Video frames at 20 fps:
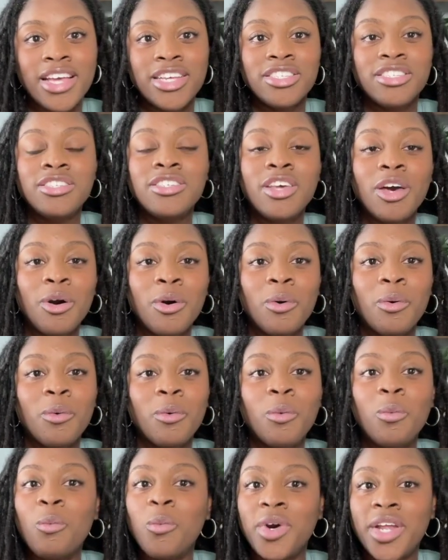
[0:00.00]

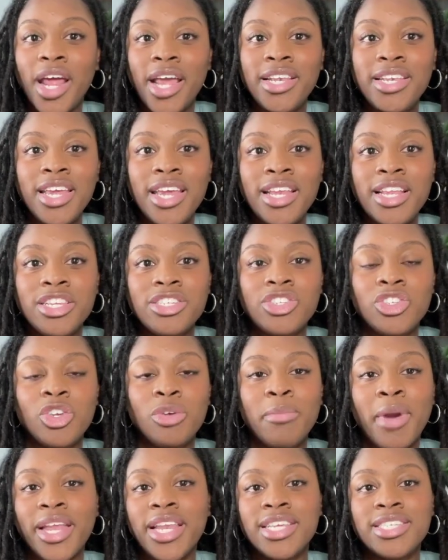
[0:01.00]
So what I did is, you
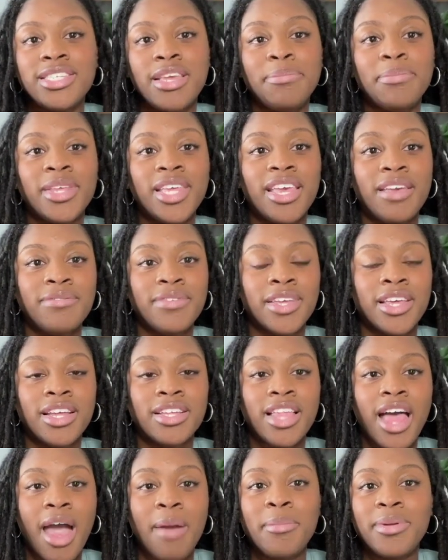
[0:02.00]
might accept a gifted
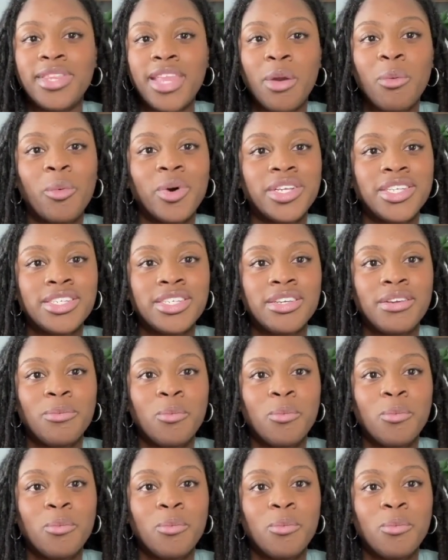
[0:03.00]
collab and they want